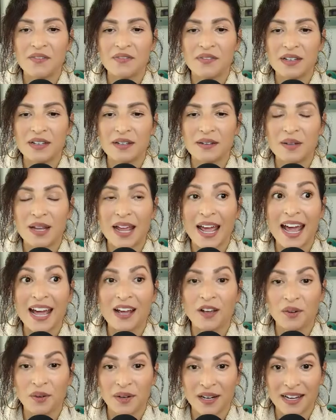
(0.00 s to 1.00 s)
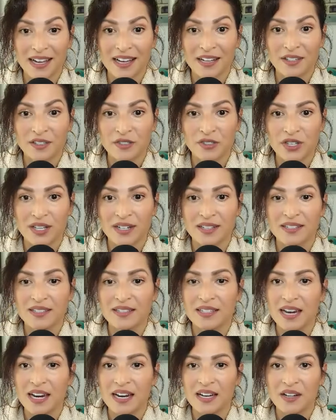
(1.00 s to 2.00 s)
and angry energetic
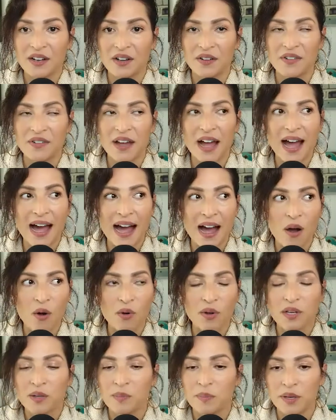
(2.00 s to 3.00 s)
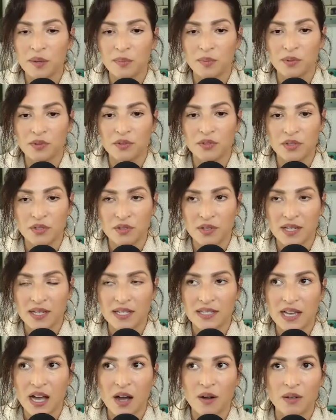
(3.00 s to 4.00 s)
state of how could people do
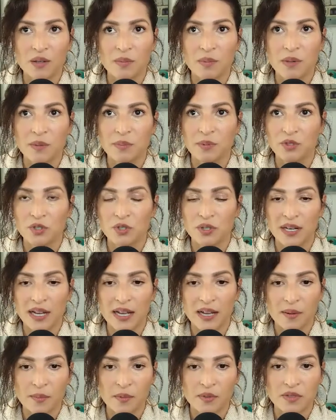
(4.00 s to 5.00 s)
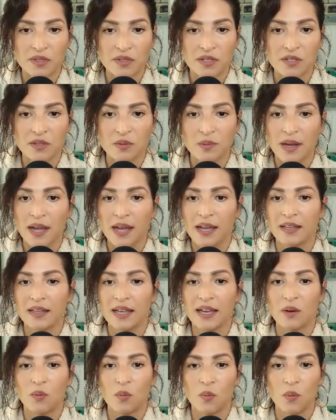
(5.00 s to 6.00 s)
this how could people treat animals this way
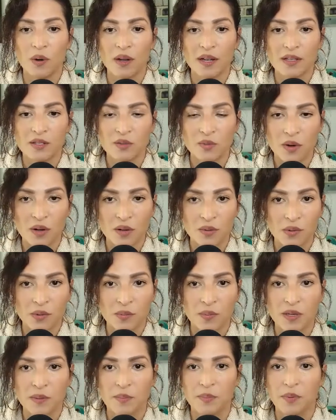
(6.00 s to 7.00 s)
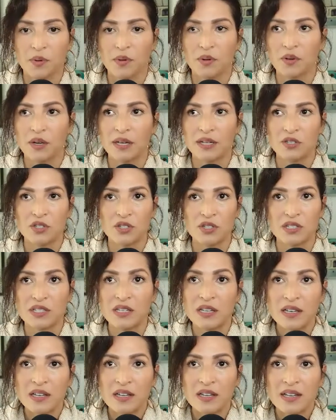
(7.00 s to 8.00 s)
like what is yeah. wrong with people i
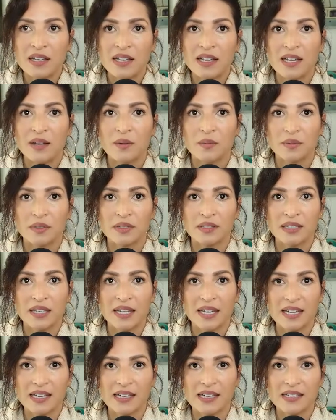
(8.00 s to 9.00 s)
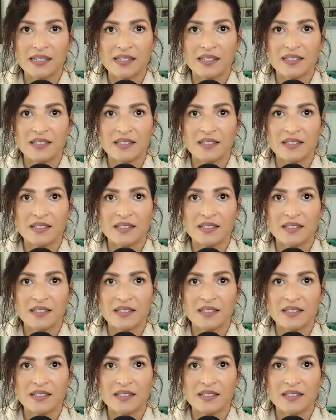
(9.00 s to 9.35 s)
just it really is